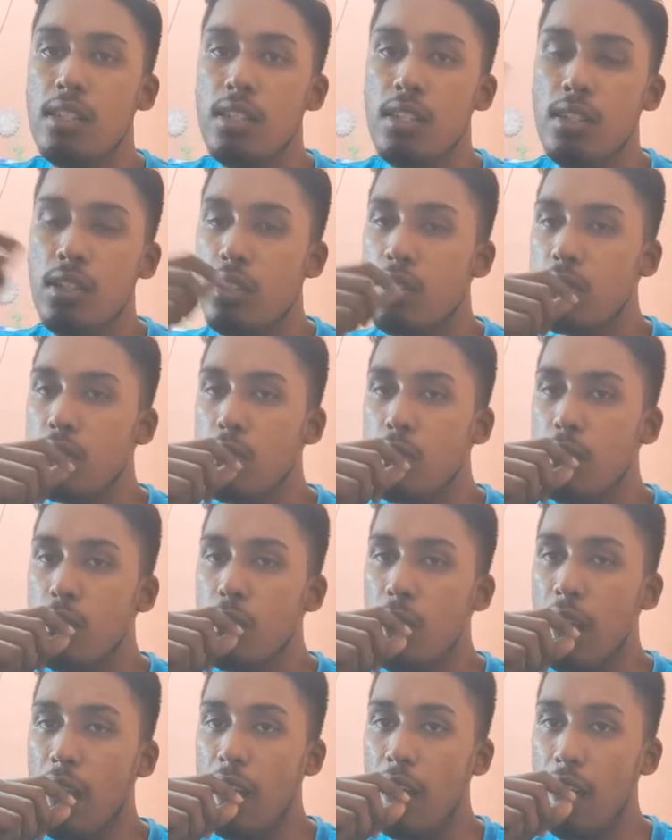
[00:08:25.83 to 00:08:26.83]

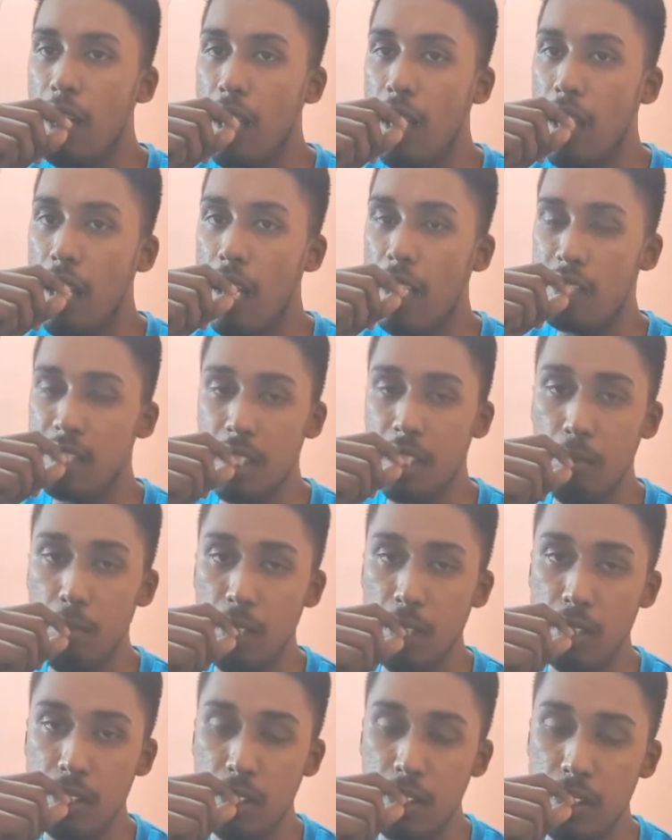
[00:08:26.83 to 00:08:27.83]
So as I
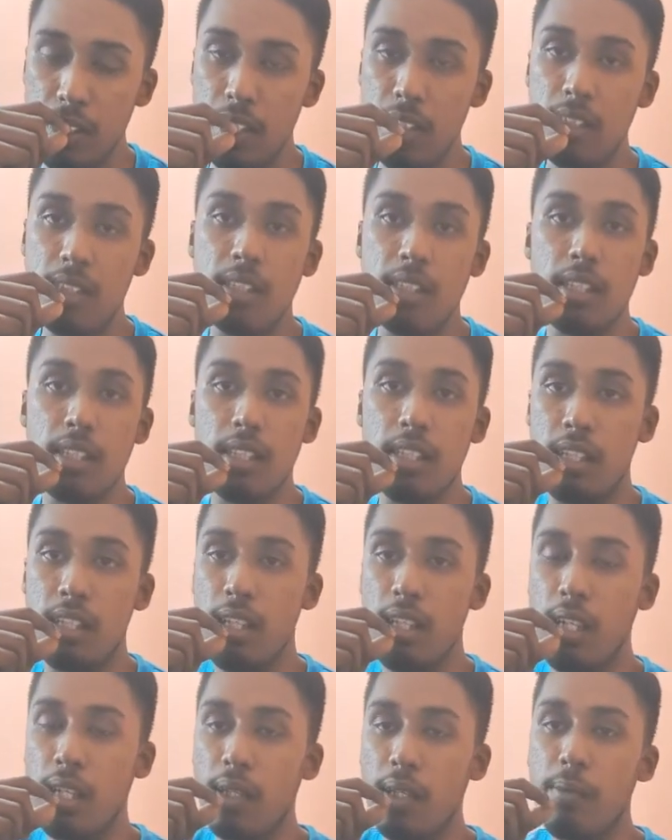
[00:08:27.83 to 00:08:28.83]
mentioned in
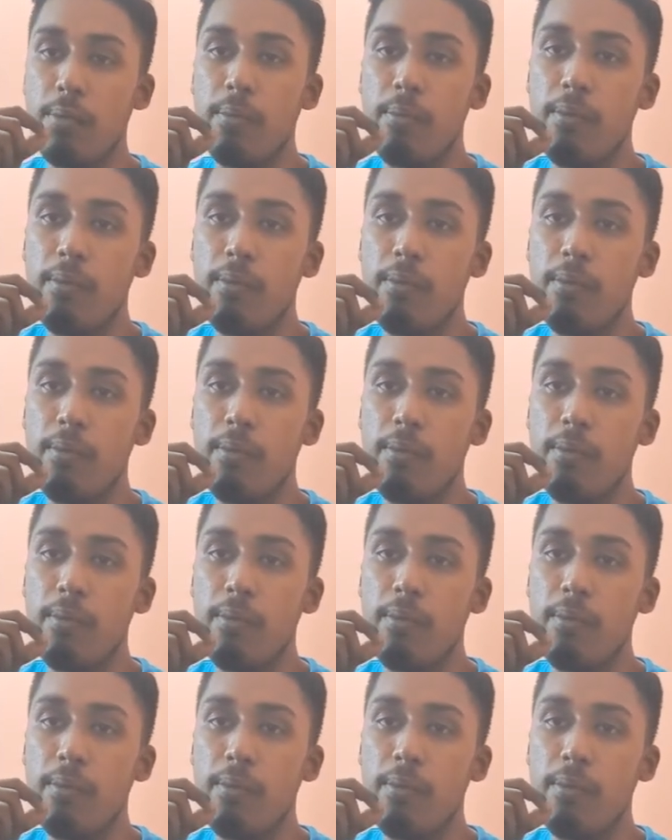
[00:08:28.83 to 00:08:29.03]
earlier